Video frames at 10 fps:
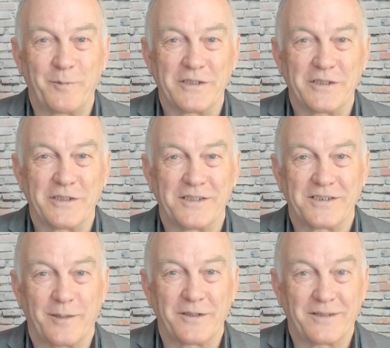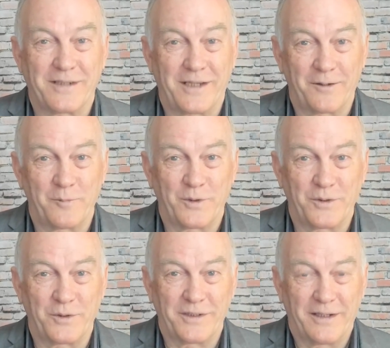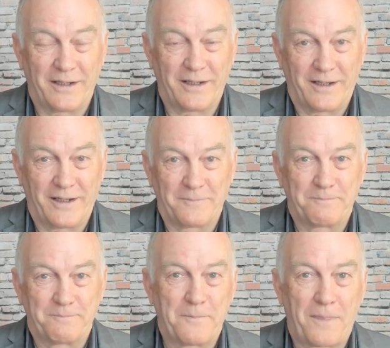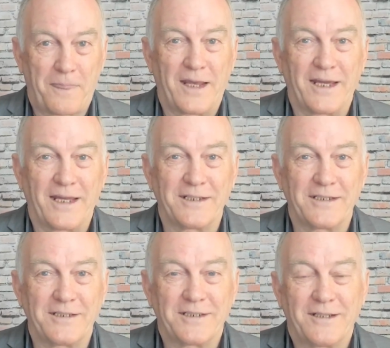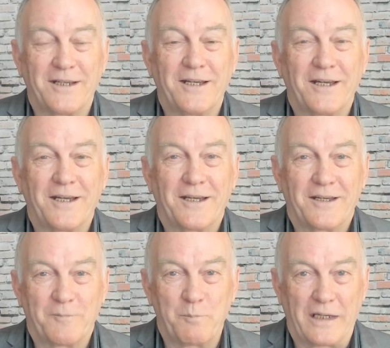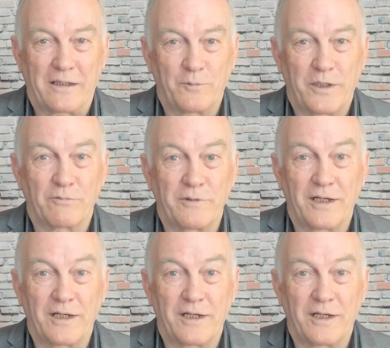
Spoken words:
check out the summit, get on board, and make the week